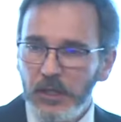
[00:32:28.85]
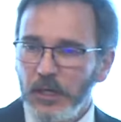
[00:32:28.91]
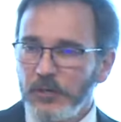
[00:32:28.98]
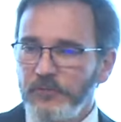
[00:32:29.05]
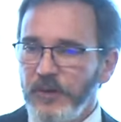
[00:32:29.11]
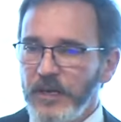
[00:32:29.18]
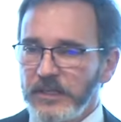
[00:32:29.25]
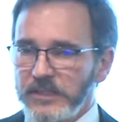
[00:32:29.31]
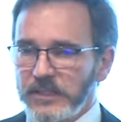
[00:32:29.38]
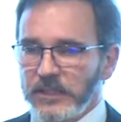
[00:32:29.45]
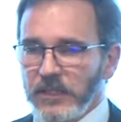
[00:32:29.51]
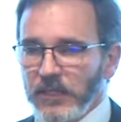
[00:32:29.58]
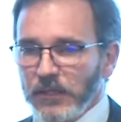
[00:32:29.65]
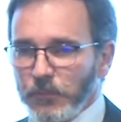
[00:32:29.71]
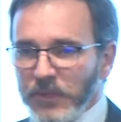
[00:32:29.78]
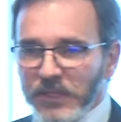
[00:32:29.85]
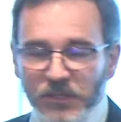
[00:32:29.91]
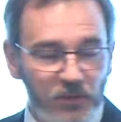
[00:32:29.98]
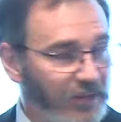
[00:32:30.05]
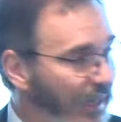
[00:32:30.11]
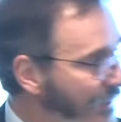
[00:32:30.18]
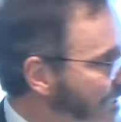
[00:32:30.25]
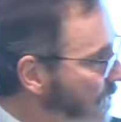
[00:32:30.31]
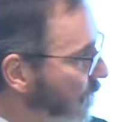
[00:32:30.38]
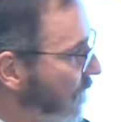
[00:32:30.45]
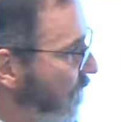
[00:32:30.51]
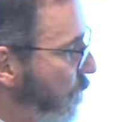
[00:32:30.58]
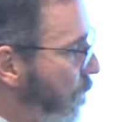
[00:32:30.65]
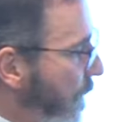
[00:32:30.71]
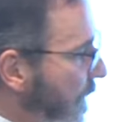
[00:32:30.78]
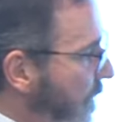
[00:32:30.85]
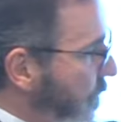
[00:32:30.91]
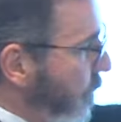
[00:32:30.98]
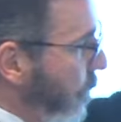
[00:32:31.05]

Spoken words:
advanced economies. So that sort of speaks